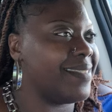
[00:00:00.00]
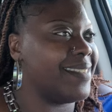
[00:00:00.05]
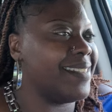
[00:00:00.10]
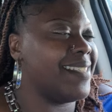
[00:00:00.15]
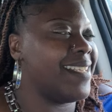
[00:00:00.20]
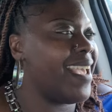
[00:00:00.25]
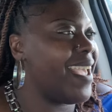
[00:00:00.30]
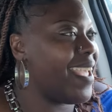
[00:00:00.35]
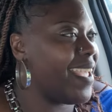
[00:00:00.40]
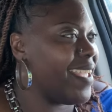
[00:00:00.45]

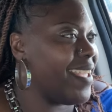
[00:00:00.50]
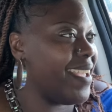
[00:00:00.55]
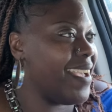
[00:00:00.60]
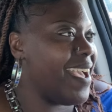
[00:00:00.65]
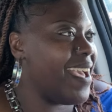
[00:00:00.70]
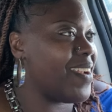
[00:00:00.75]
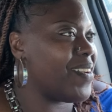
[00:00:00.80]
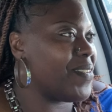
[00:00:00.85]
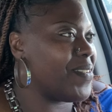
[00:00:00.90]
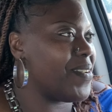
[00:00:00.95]
dang,
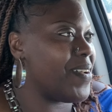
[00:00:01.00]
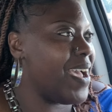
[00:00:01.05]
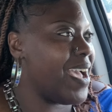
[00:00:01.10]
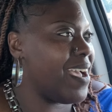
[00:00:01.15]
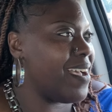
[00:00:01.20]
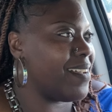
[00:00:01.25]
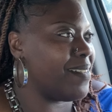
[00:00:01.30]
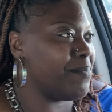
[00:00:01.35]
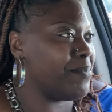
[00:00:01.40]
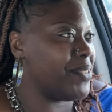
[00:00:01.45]
I don't know
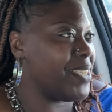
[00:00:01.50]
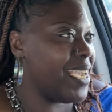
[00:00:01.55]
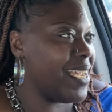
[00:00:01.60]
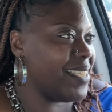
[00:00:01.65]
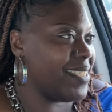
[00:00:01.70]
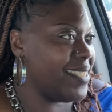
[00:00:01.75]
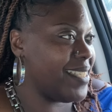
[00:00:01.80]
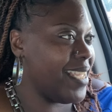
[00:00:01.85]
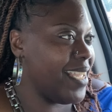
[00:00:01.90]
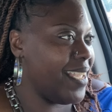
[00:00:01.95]
how I'm trying
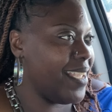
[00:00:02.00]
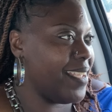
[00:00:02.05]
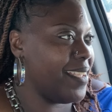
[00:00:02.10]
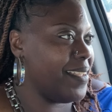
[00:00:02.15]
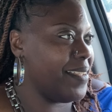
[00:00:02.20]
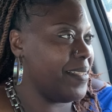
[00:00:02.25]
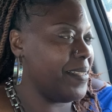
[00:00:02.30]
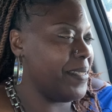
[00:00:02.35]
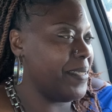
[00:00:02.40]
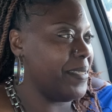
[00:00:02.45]
to say it.